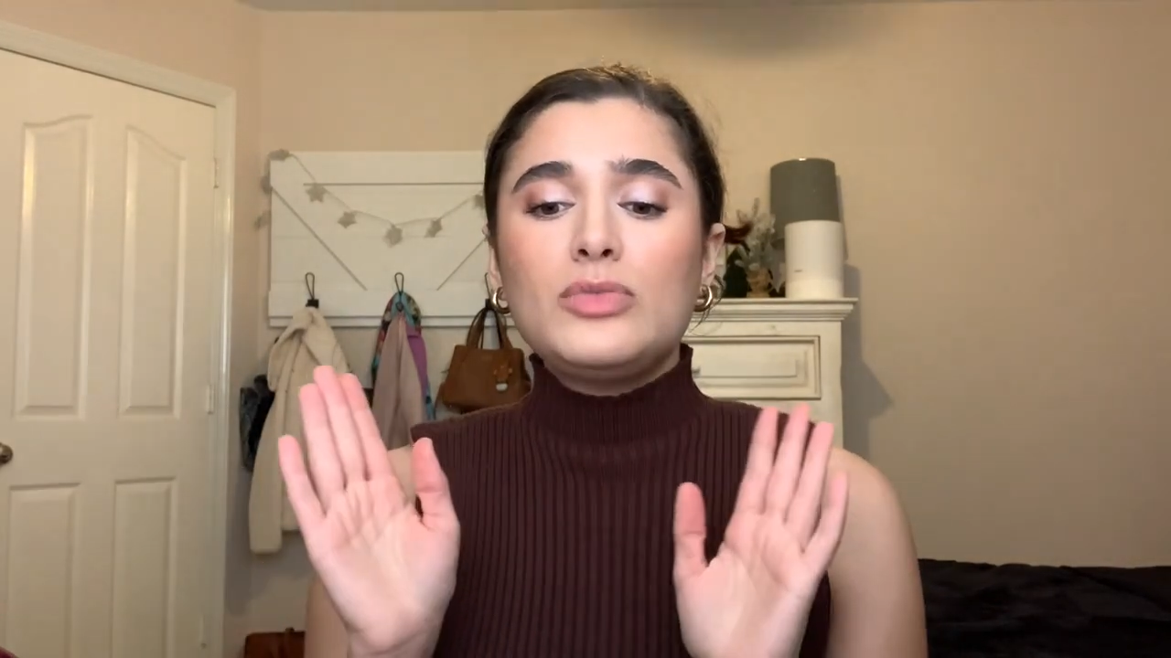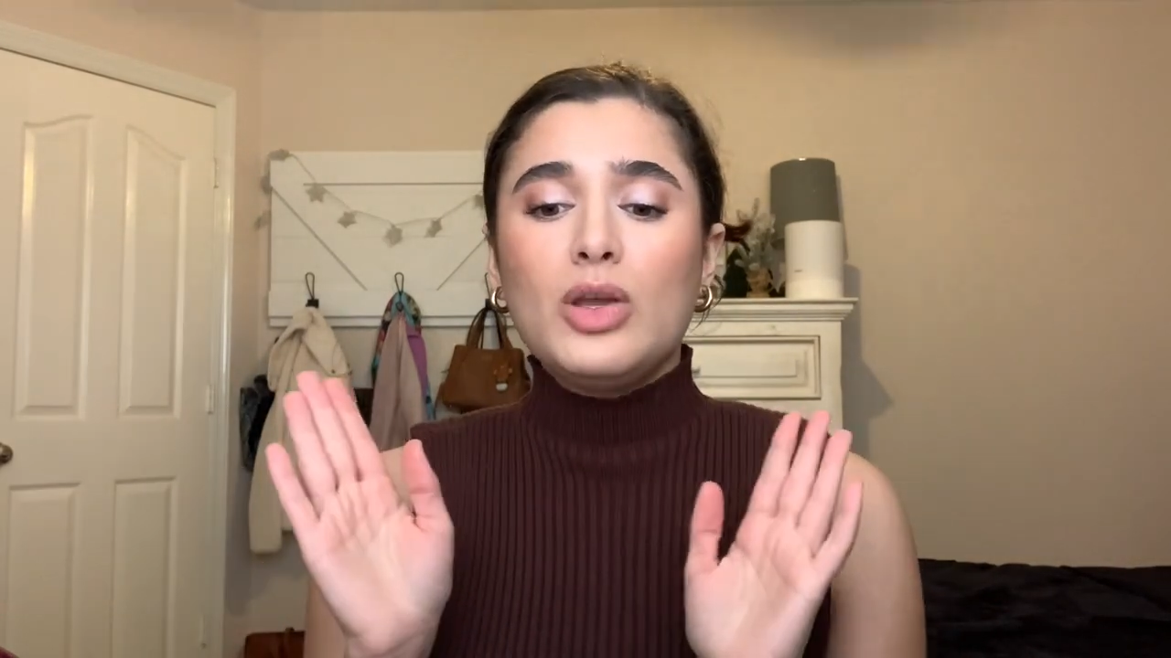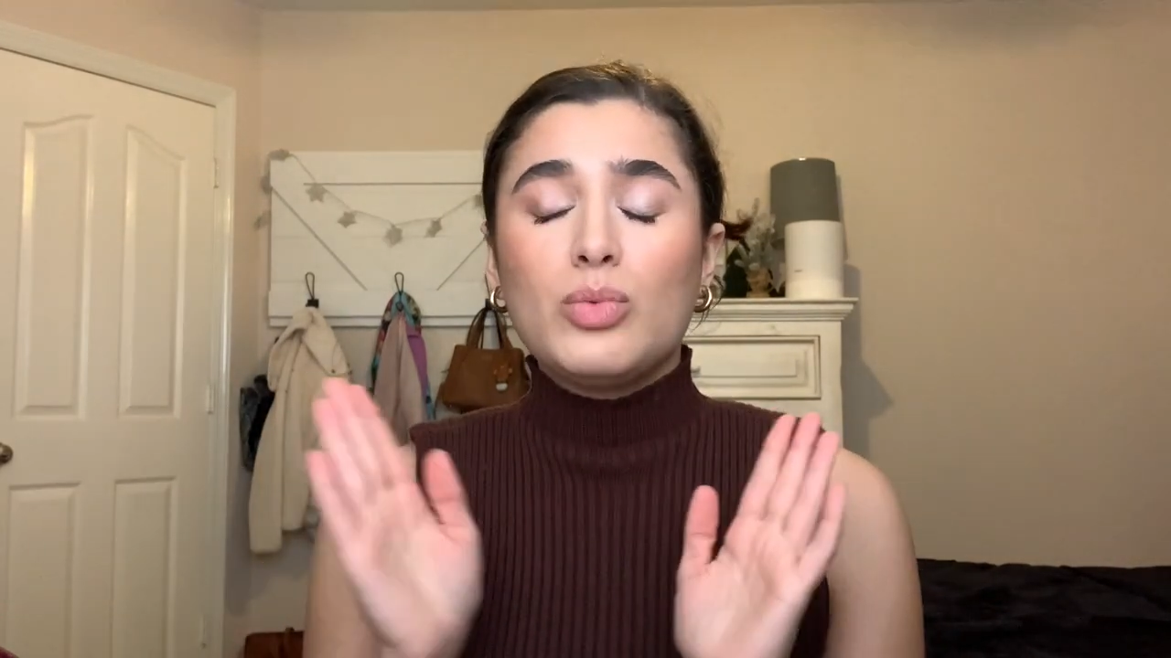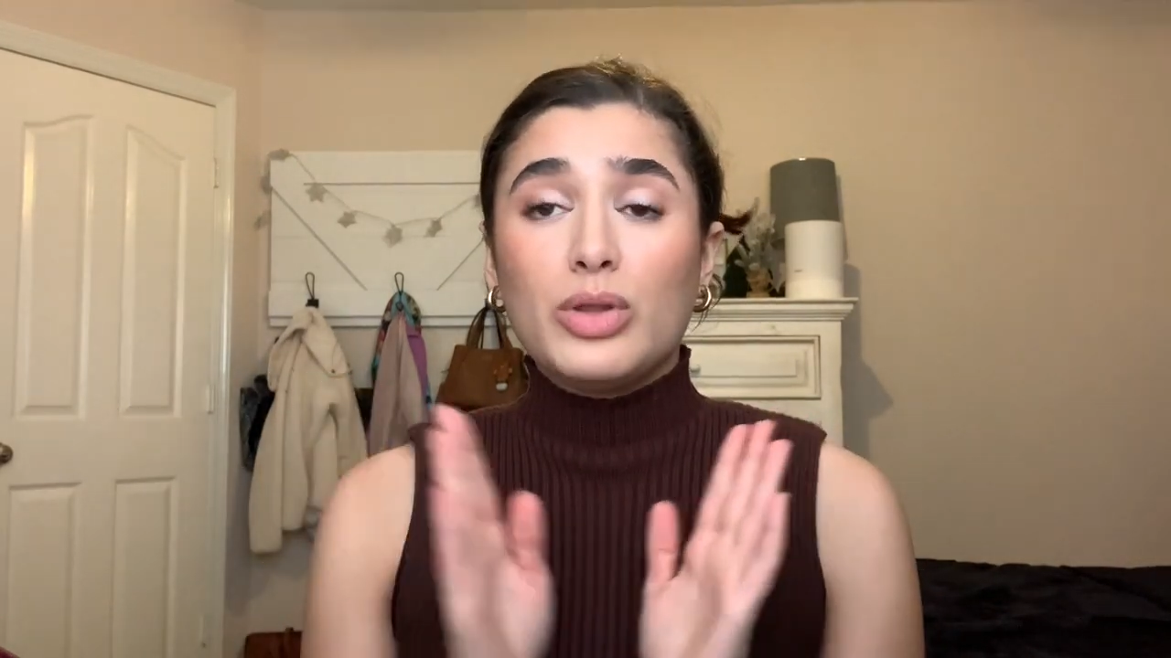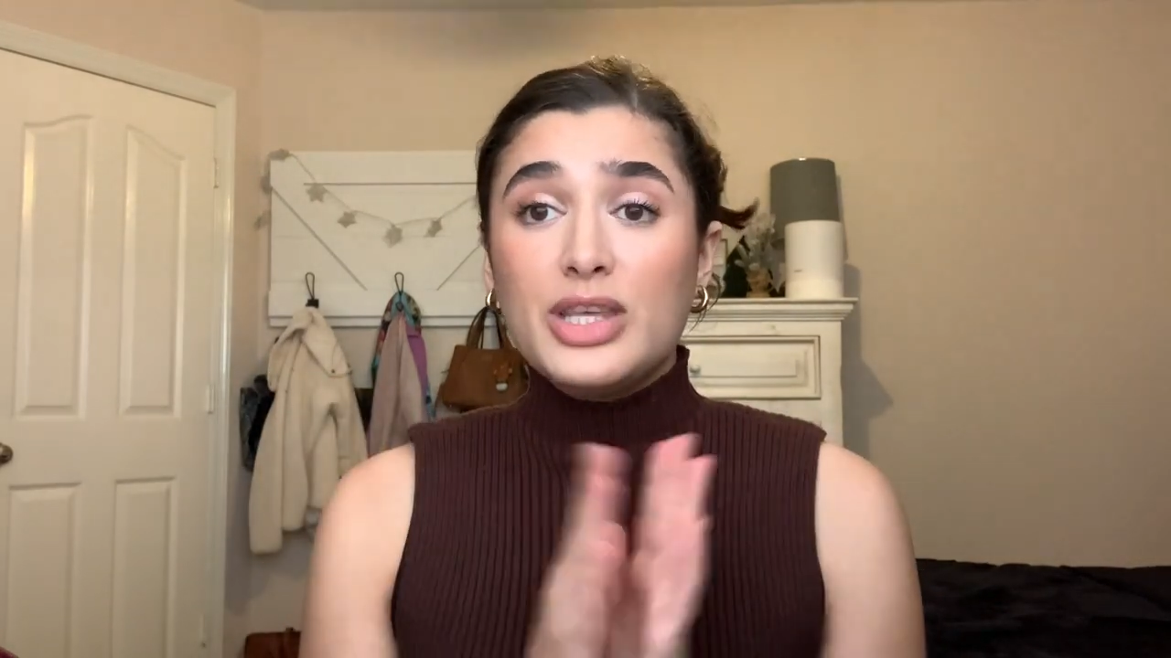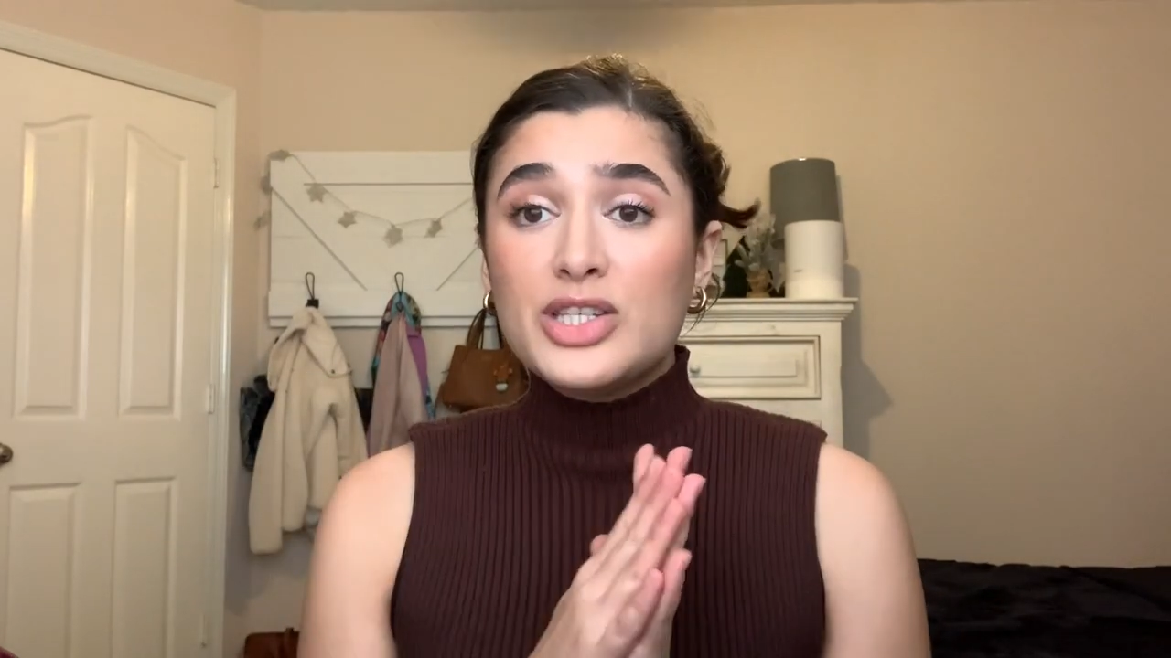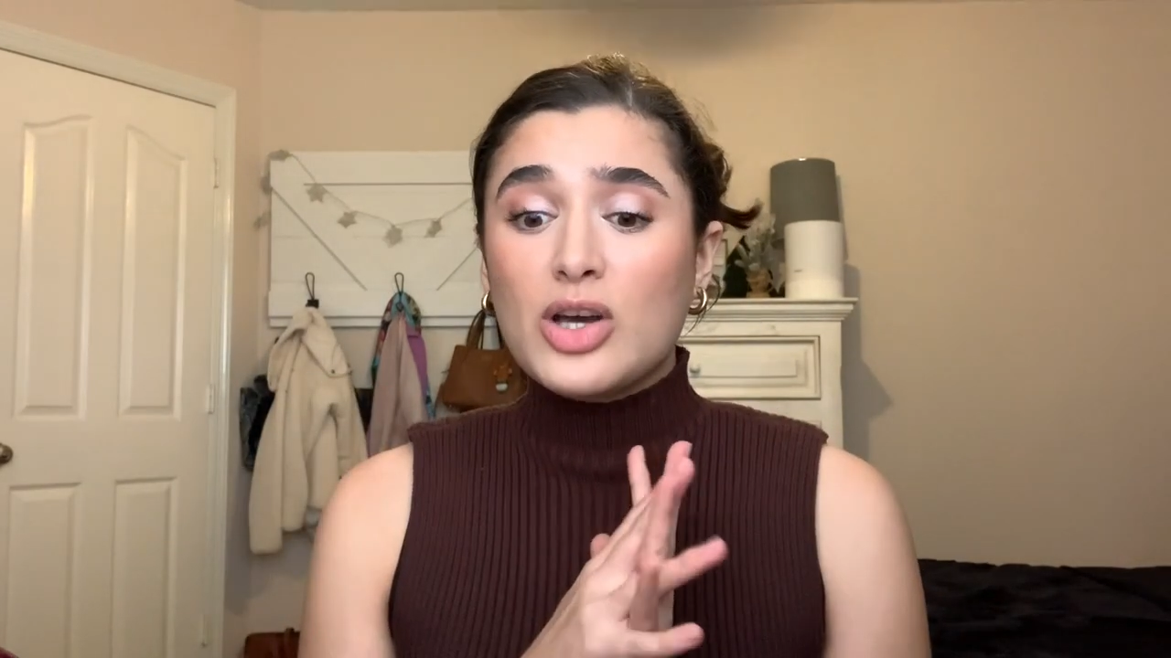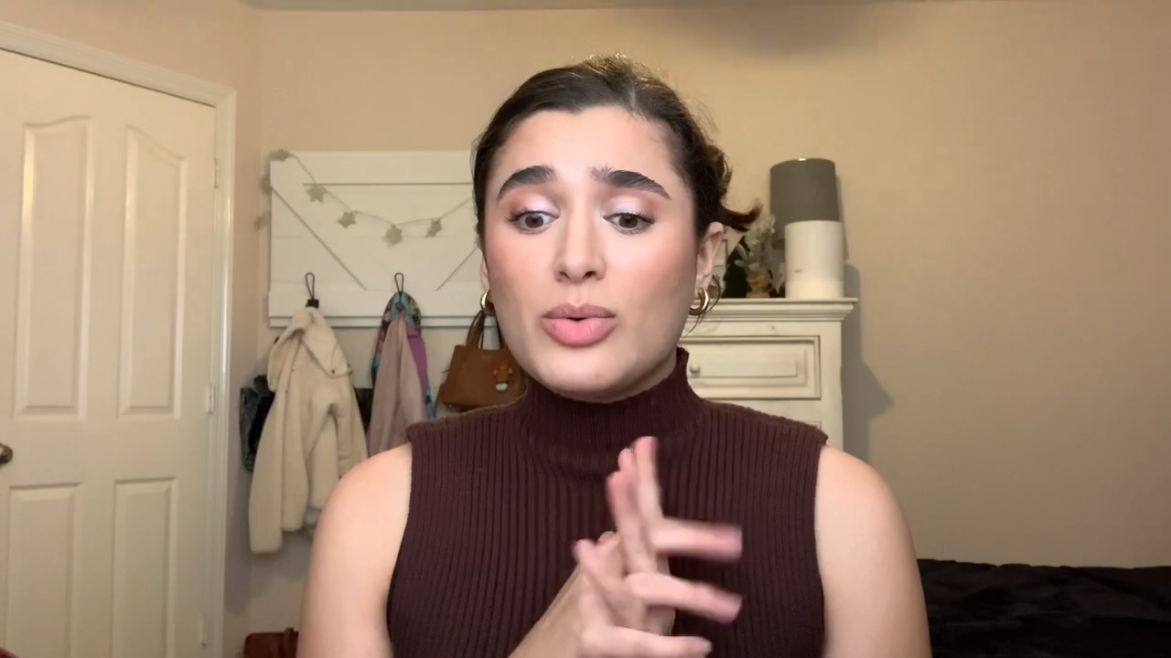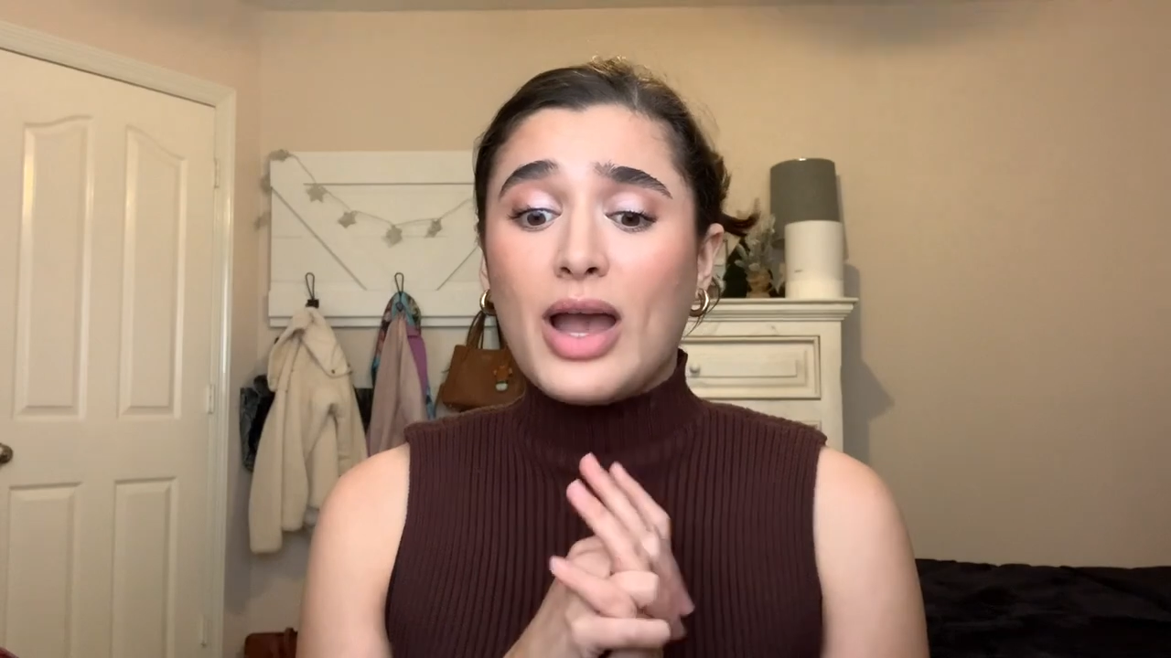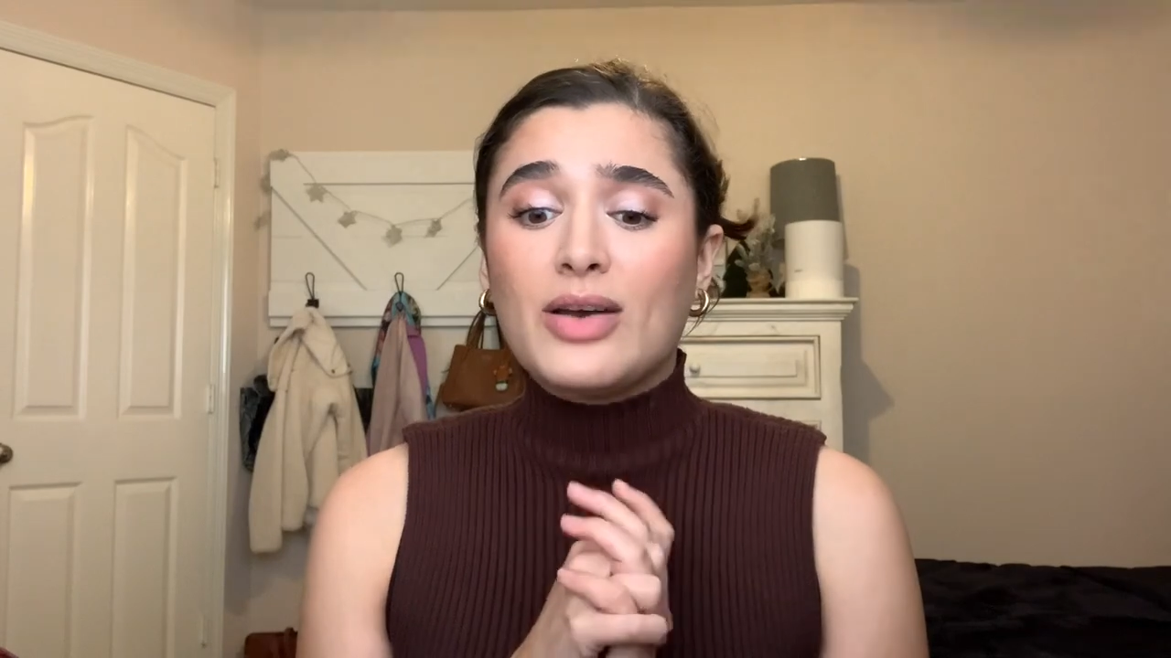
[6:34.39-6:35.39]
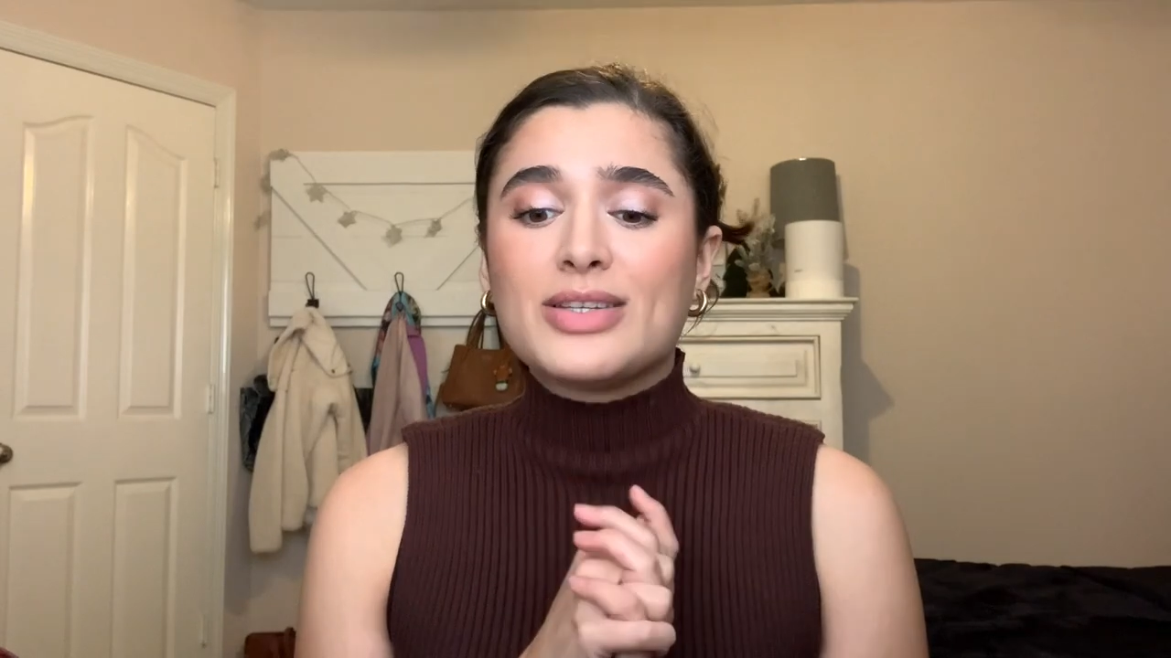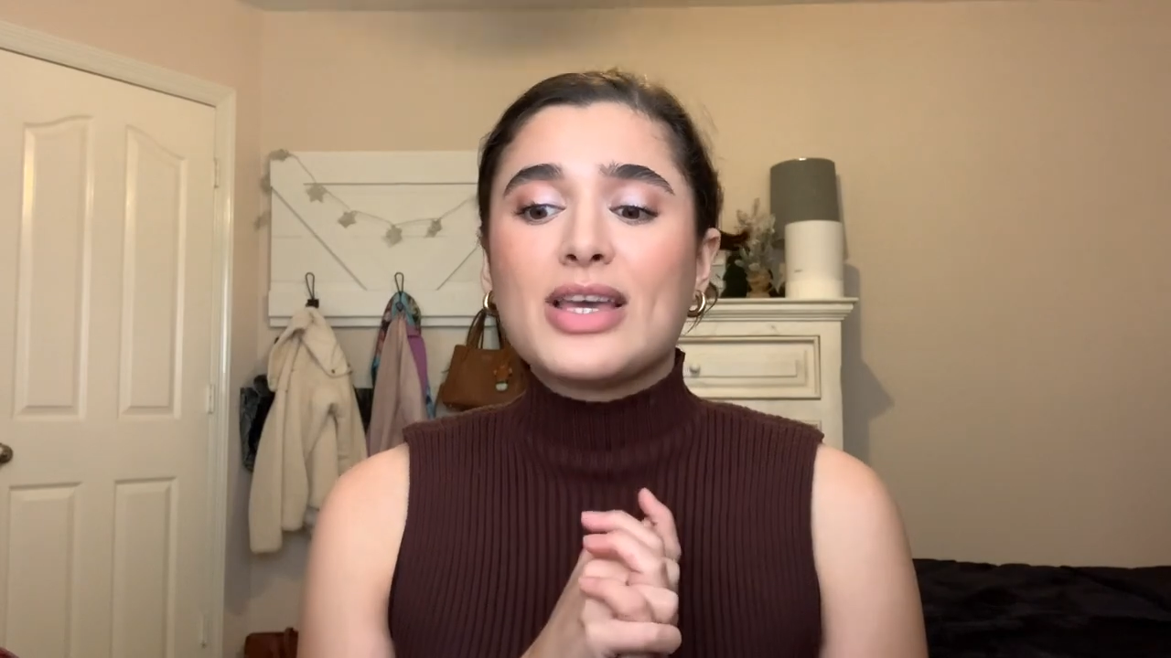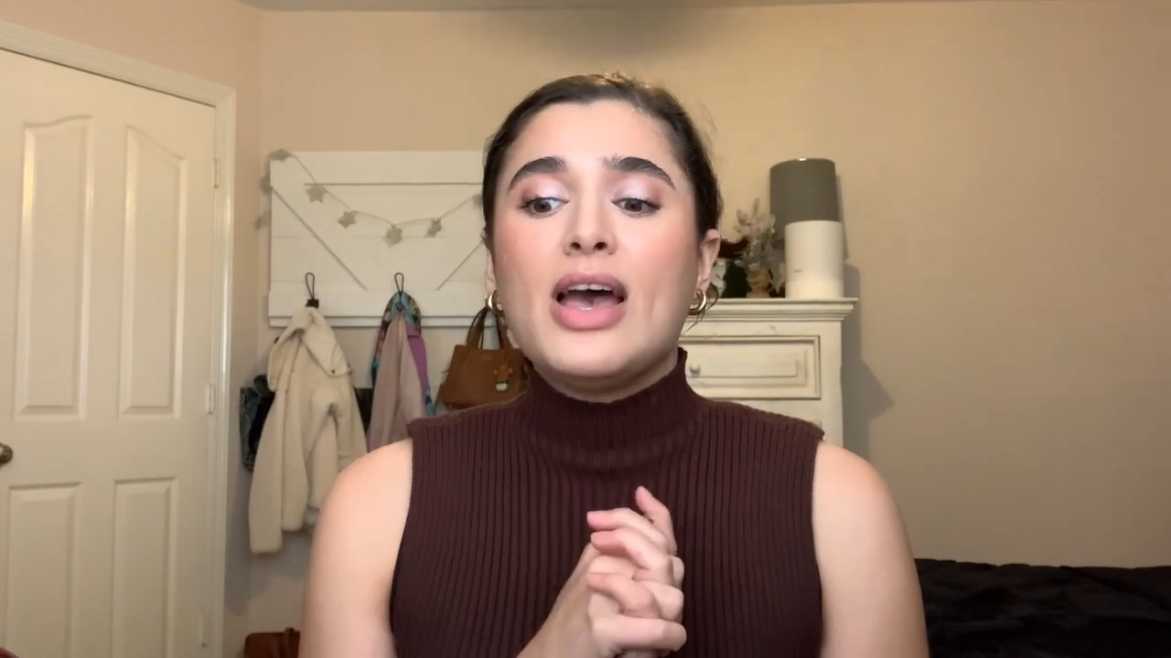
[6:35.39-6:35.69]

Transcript: Well, this go round,